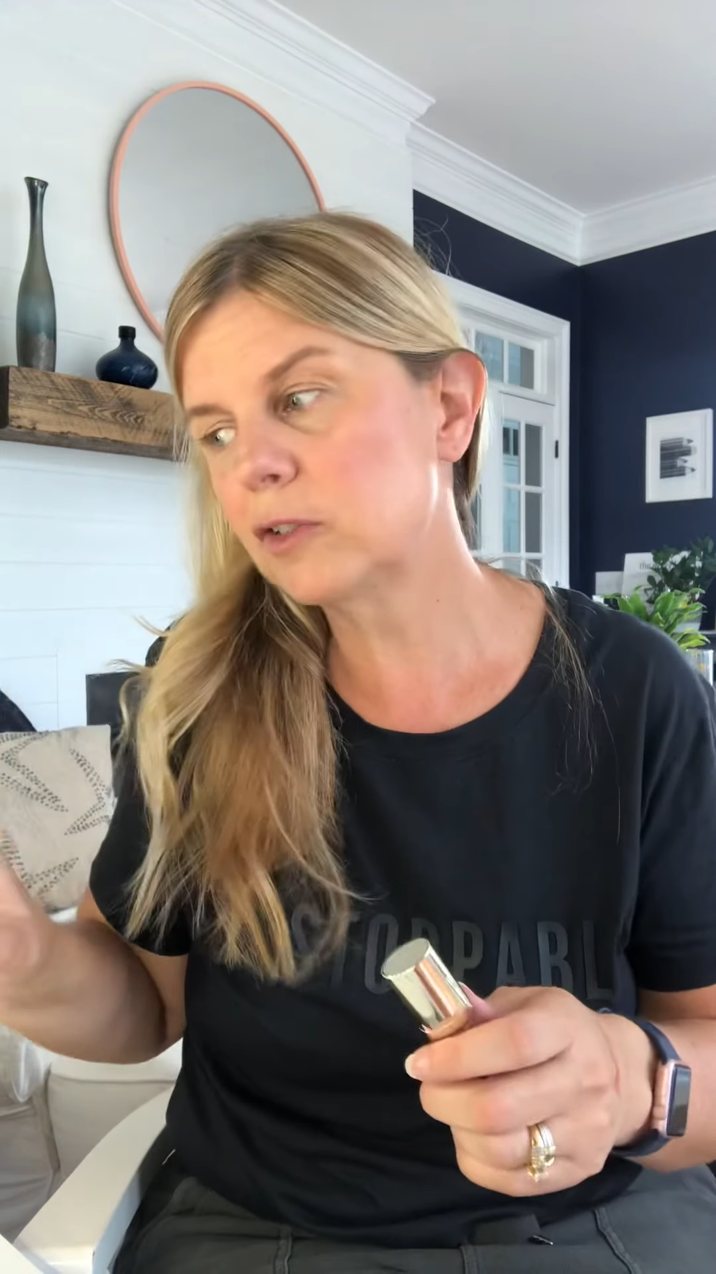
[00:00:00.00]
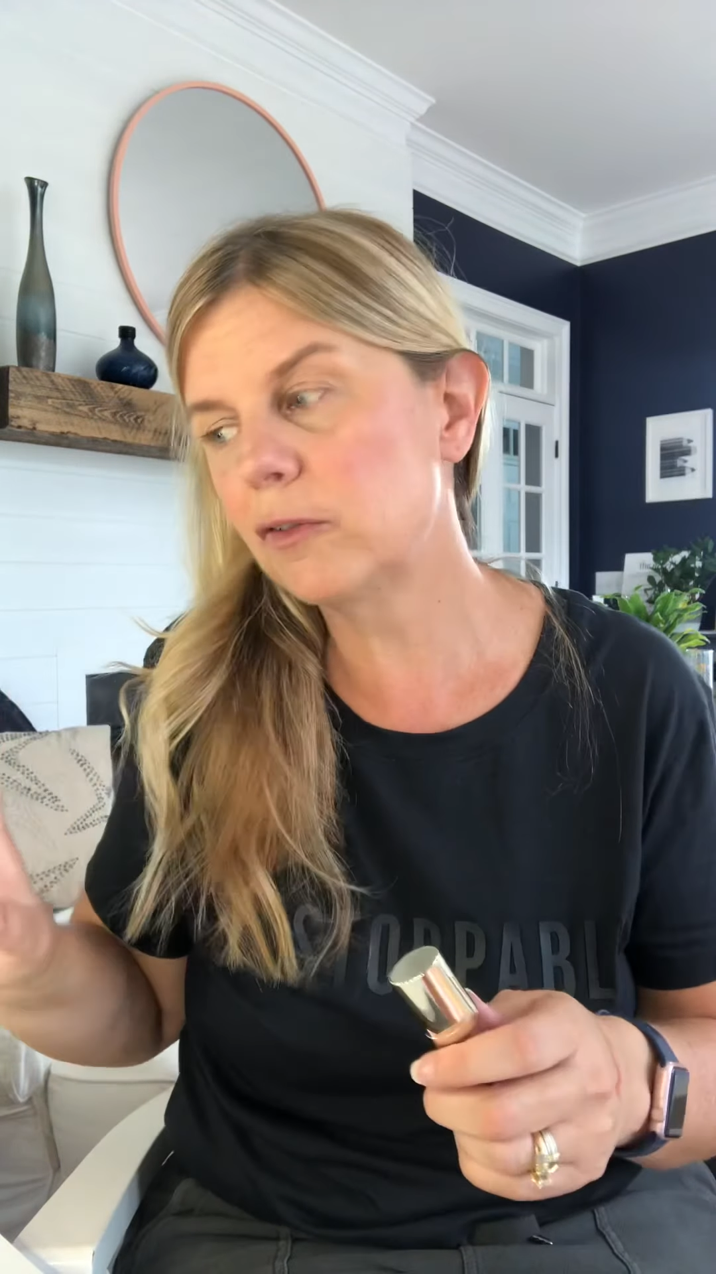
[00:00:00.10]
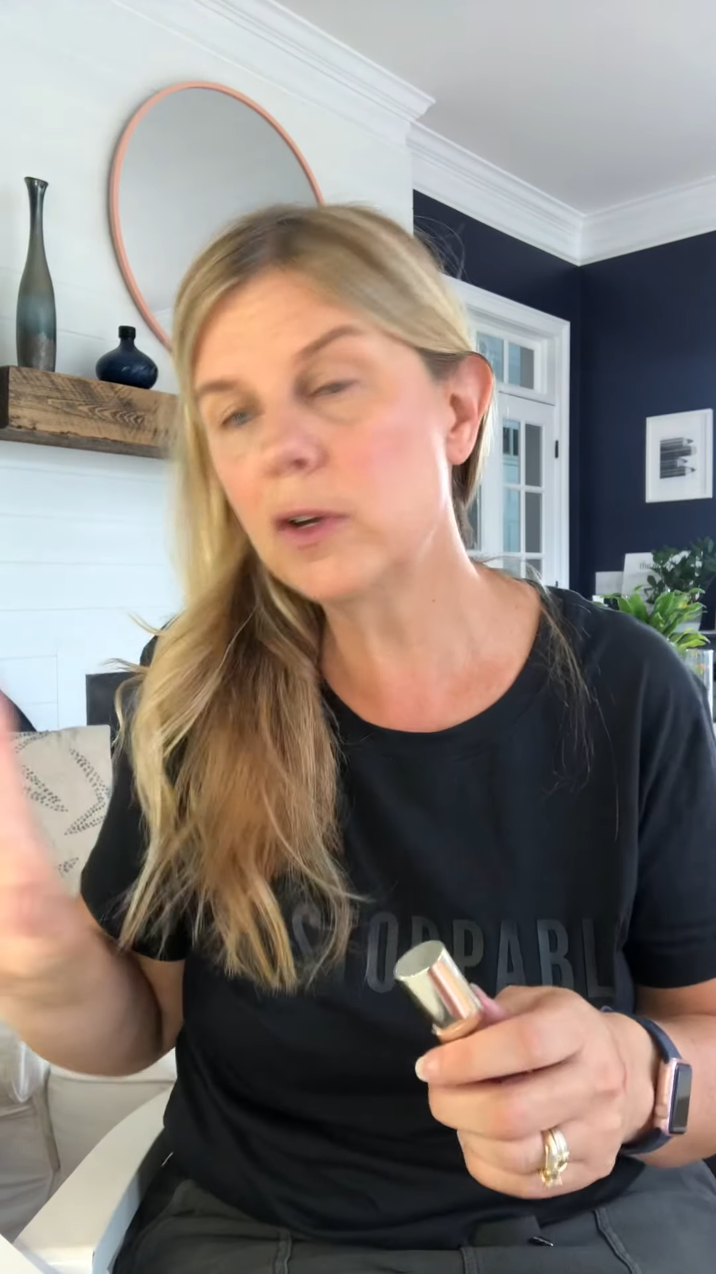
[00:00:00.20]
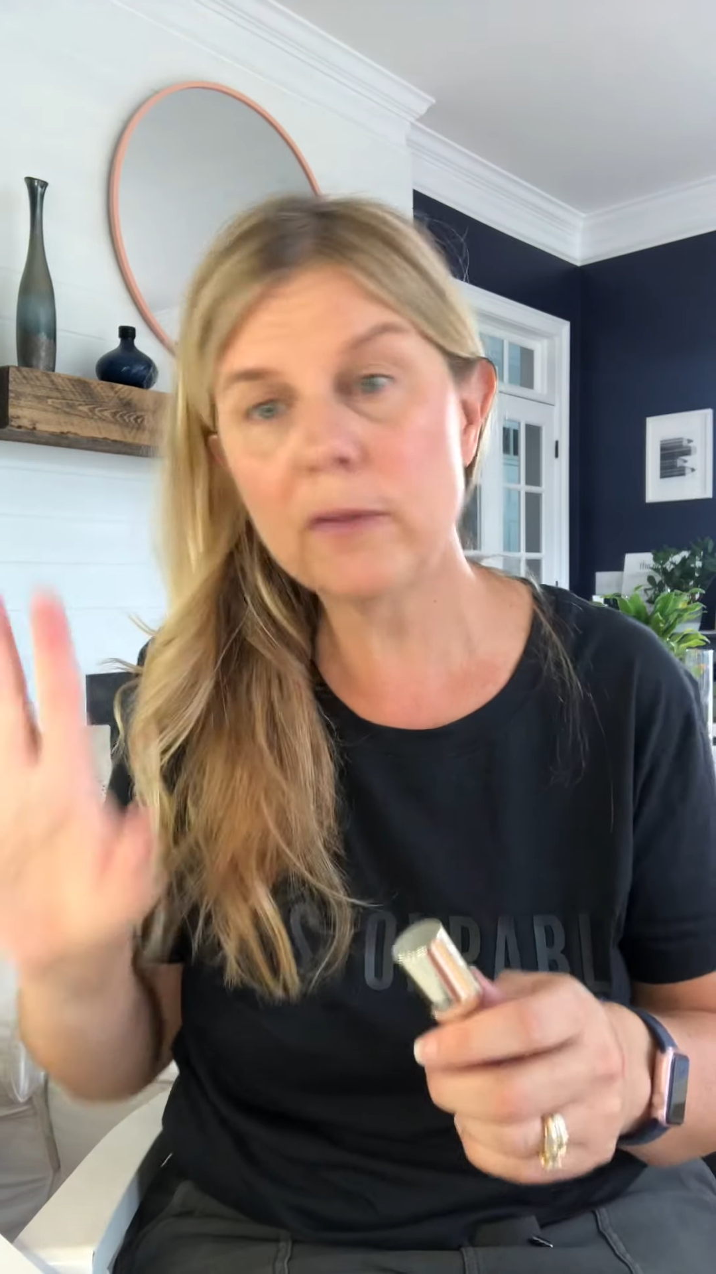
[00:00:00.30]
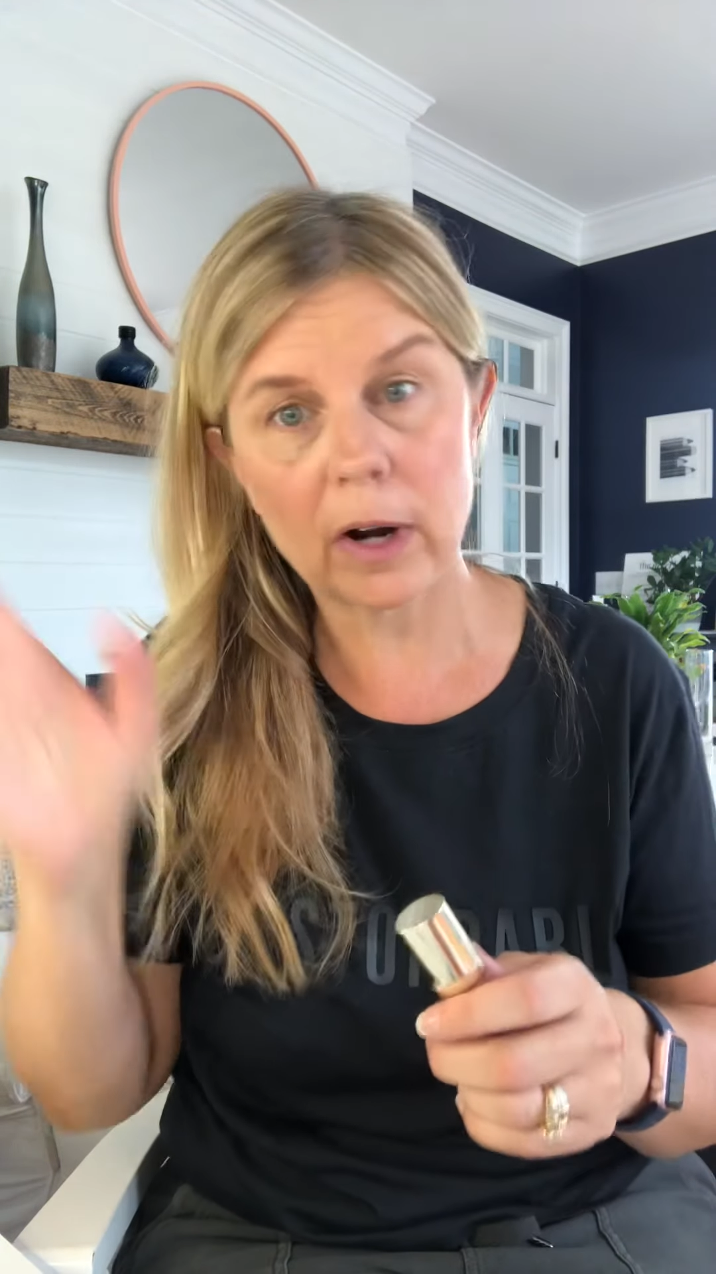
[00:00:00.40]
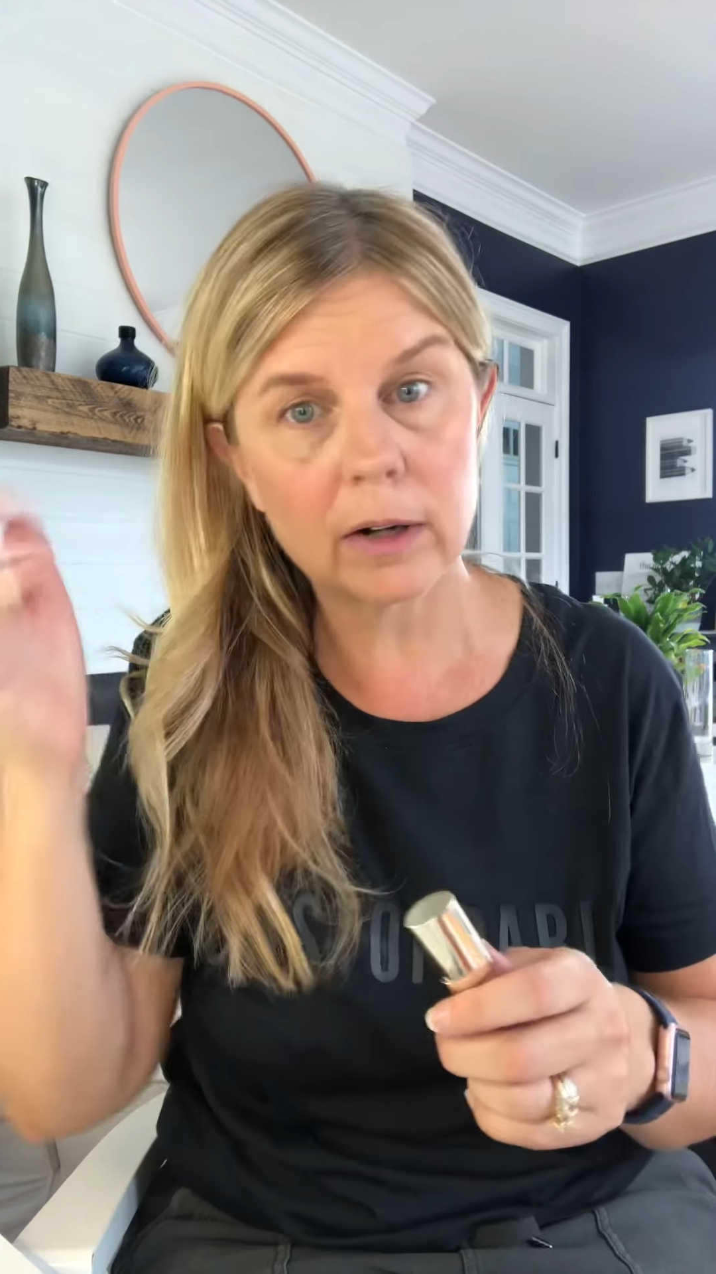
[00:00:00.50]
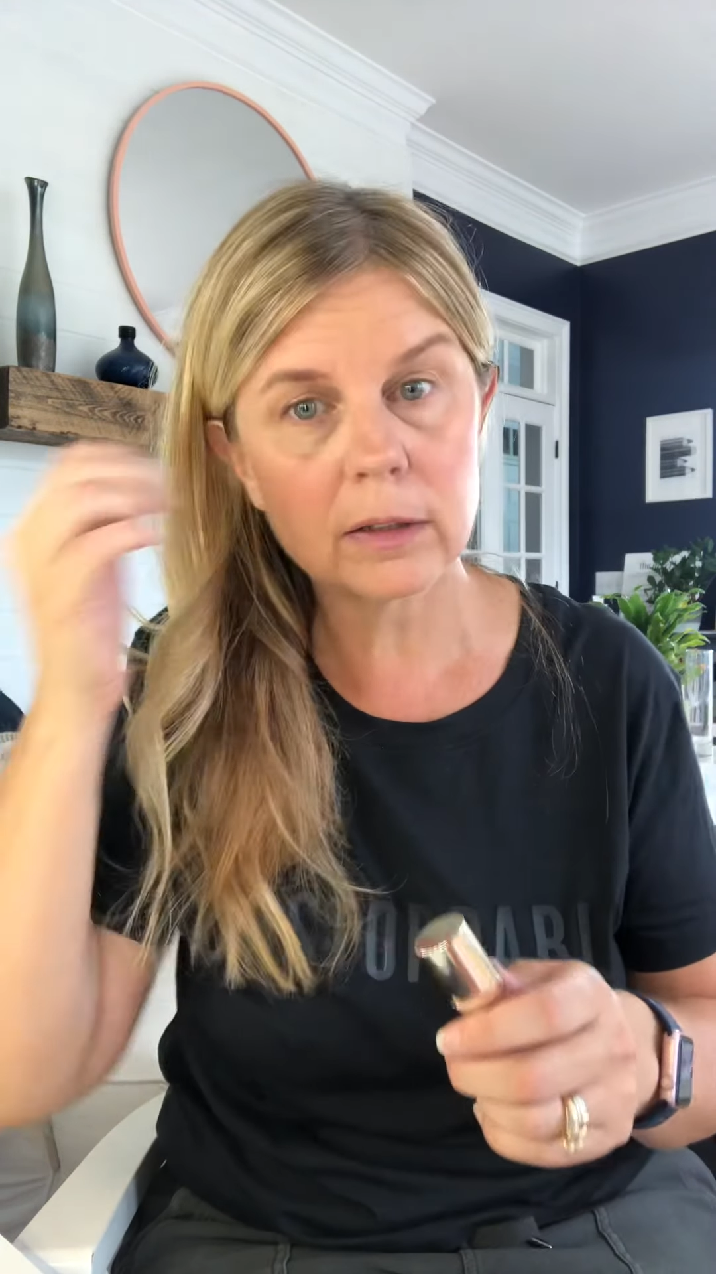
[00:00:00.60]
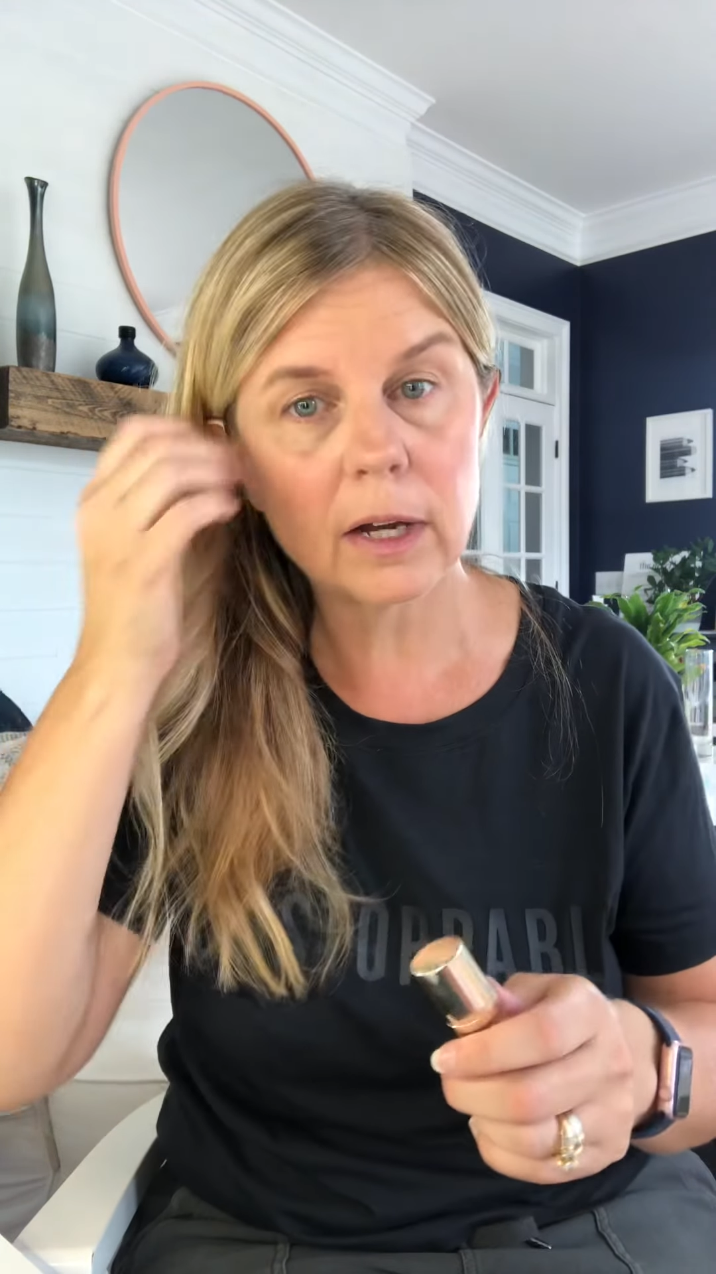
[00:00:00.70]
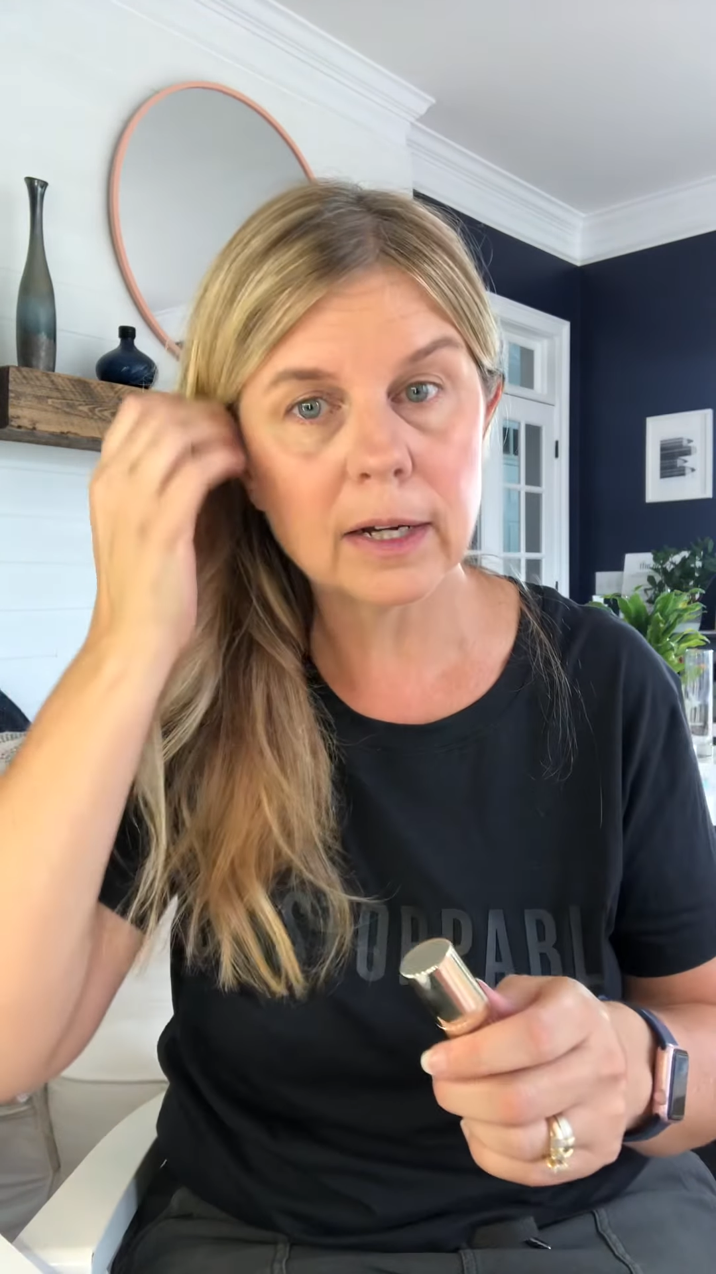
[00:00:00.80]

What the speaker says: few of our